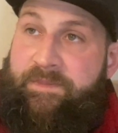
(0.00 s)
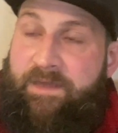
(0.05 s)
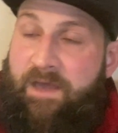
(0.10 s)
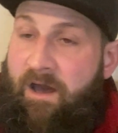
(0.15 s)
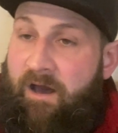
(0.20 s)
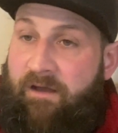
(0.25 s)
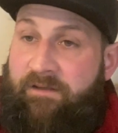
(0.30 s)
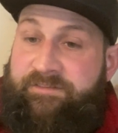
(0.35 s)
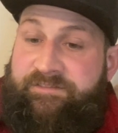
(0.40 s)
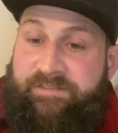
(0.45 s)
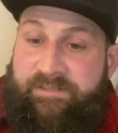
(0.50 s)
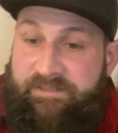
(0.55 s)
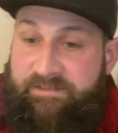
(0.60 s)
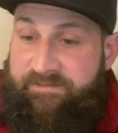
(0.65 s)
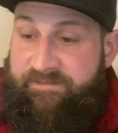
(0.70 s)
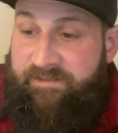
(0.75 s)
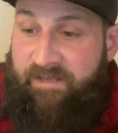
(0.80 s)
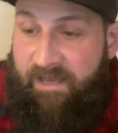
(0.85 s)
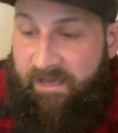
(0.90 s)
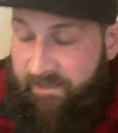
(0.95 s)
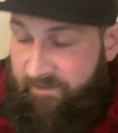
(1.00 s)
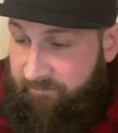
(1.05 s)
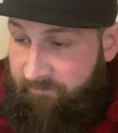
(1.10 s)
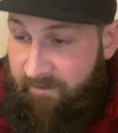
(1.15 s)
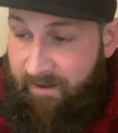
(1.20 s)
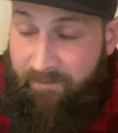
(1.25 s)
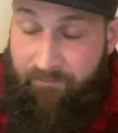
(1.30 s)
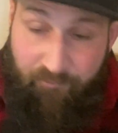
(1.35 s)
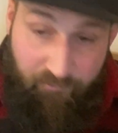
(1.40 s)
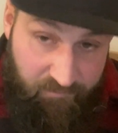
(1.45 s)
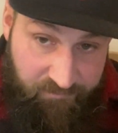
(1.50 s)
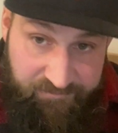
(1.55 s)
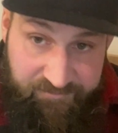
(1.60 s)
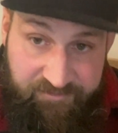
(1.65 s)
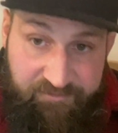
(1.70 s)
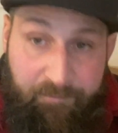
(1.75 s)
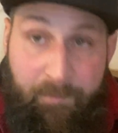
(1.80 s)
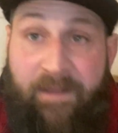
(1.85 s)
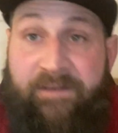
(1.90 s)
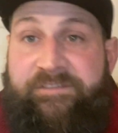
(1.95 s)
the arches and around all the
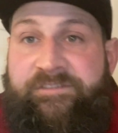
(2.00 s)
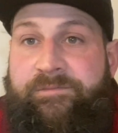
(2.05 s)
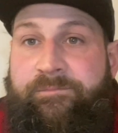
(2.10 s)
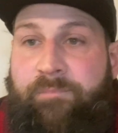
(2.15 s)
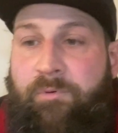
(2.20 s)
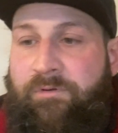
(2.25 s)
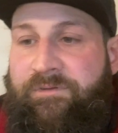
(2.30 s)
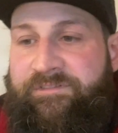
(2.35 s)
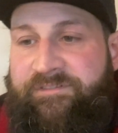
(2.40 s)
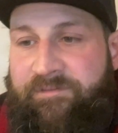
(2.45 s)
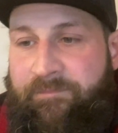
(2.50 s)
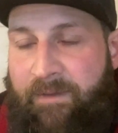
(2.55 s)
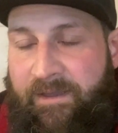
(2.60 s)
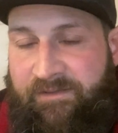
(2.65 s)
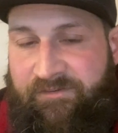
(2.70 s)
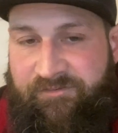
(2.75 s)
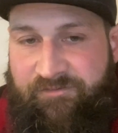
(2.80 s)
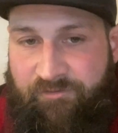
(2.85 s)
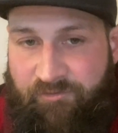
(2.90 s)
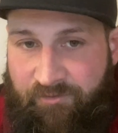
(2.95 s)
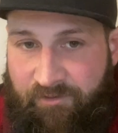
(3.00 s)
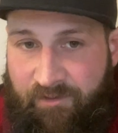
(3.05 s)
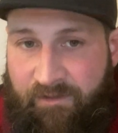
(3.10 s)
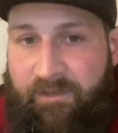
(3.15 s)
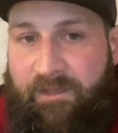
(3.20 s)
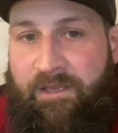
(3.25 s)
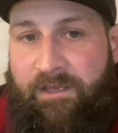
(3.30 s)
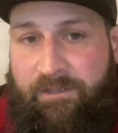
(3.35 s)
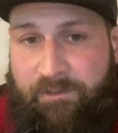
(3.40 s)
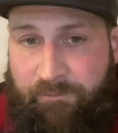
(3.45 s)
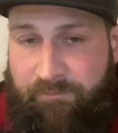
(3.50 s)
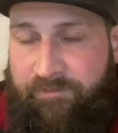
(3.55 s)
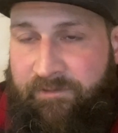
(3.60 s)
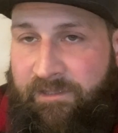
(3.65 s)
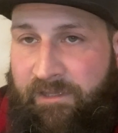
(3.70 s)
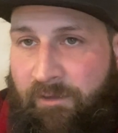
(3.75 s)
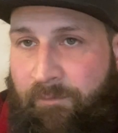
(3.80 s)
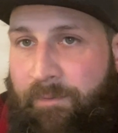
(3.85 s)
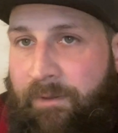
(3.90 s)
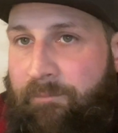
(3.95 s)
suspension points to make sure that there was a
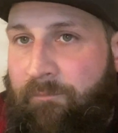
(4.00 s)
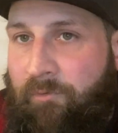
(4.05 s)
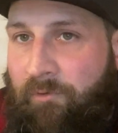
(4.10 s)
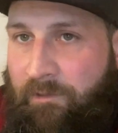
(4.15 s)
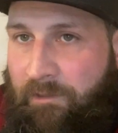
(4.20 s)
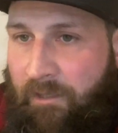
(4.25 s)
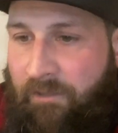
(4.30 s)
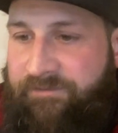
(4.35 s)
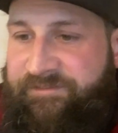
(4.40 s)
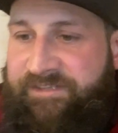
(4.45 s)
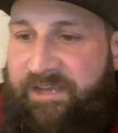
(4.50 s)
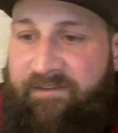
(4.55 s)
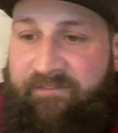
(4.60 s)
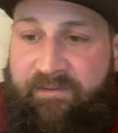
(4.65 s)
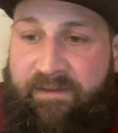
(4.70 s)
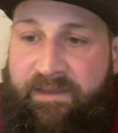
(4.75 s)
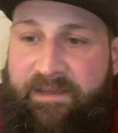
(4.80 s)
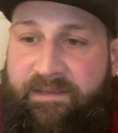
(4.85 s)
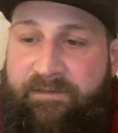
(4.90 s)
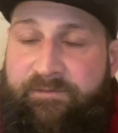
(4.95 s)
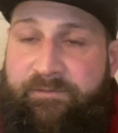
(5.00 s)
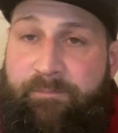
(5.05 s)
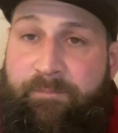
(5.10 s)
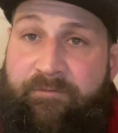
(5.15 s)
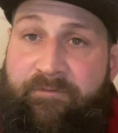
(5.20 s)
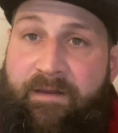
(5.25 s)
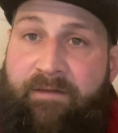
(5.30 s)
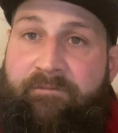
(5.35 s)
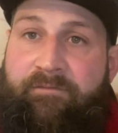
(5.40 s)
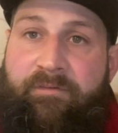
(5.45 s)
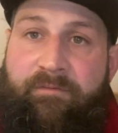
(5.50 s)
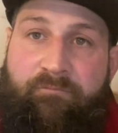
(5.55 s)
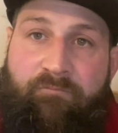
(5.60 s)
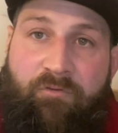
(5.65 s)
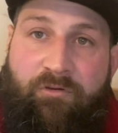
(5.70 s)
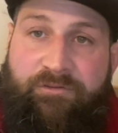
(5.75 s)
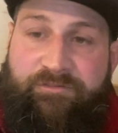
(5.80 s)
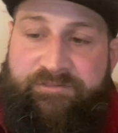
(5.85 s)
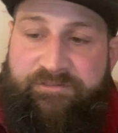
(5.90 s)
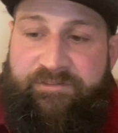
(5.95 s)
little bit more longevity to prevent from
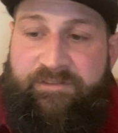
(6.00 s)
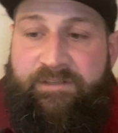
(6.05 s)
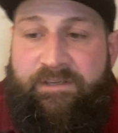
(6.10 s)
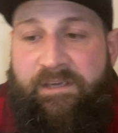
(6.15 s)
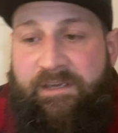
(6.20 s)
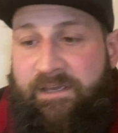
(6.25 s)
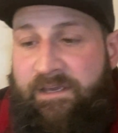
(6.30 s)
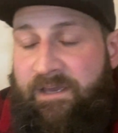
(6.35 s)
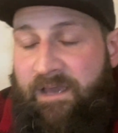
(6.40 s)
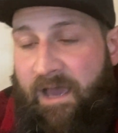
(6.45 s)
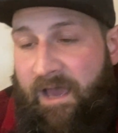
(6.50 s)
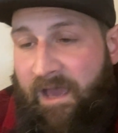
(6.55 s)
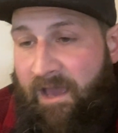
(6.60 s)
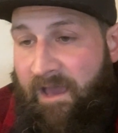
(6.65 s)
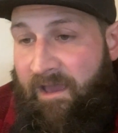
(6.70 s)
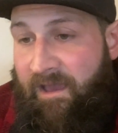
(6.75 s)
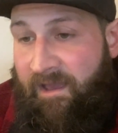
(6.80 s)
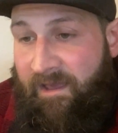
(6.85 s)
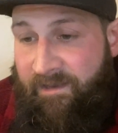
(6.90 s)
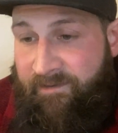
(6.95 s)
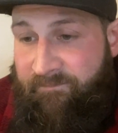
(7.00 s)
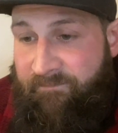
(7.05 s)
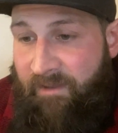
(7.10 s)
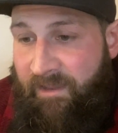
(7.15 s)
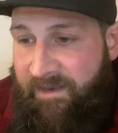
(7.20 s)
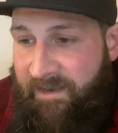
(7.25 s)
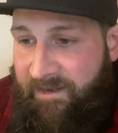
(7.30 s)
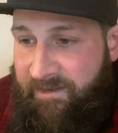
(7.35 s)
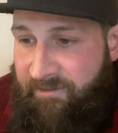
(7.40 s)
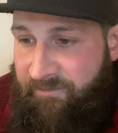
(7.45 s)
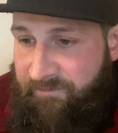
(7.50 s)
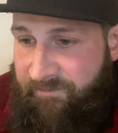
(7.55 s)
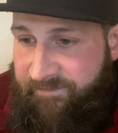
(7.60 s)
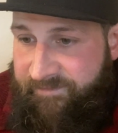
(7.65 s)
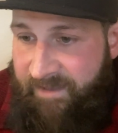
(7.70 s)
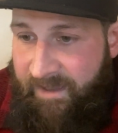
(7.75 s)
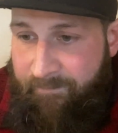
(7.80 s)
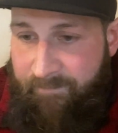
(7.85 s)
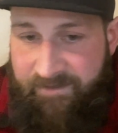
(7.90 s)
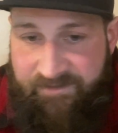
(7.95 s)
rust and any other
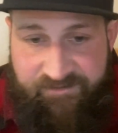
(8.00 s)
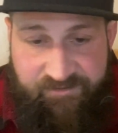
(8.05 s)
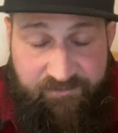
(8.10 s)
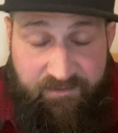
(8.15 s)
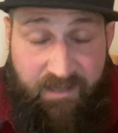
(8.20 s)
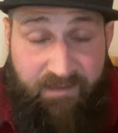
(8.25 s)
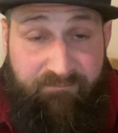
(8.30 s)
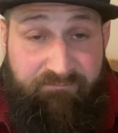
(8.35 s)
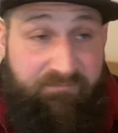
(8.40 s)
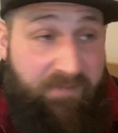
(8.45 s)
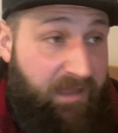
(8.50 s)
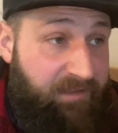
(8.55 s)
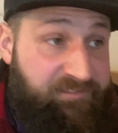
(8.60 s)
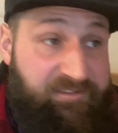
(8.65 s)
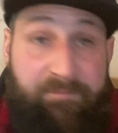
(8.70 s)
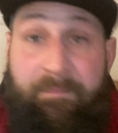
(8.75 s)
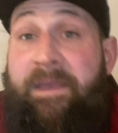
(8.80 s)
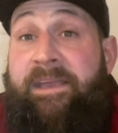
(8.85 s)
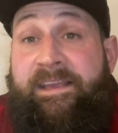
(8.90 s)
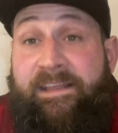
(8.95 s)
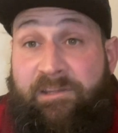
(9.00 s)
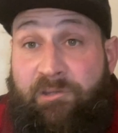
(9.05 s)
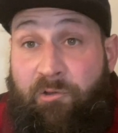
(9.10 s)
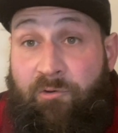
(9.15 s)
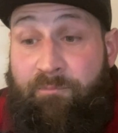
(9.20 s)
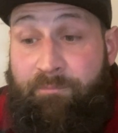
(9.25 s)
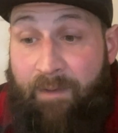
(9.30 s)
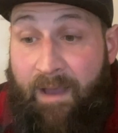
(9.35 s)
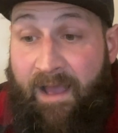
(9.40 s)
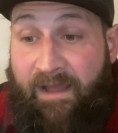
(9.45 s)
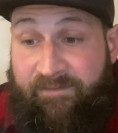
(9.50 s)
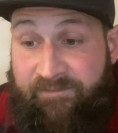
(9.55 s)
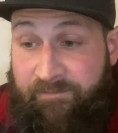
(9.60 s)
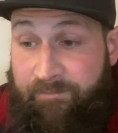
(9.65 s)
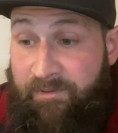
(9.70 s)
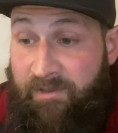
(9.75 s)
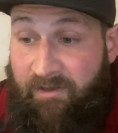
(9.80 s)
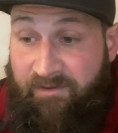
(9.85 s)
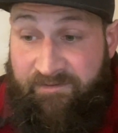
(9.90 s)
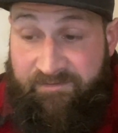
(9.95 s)
damage, and to make it look better, to
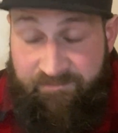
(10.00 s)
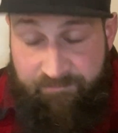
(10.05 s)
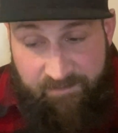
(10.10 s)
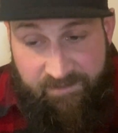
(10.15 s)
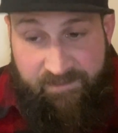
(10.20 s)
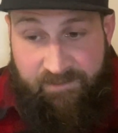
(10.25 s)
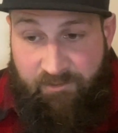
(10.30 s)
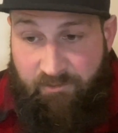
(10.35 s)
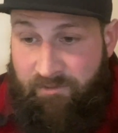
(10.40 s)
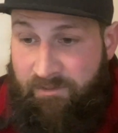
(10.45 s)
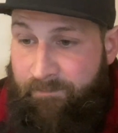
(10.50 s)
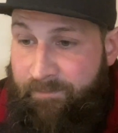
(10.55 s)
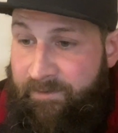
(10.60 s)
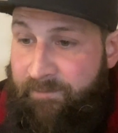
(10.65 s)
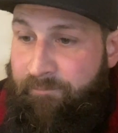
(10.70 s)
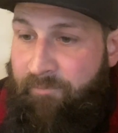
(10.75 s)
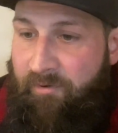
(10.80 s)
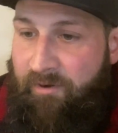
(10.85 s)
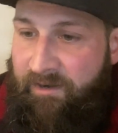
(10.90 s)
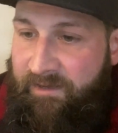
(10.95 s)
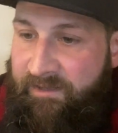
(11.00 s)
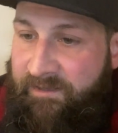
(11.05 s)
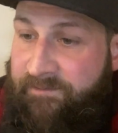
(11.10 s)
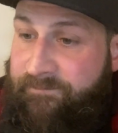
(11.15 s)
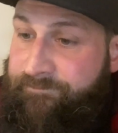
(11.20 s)
be honest, make it look a bit prettier.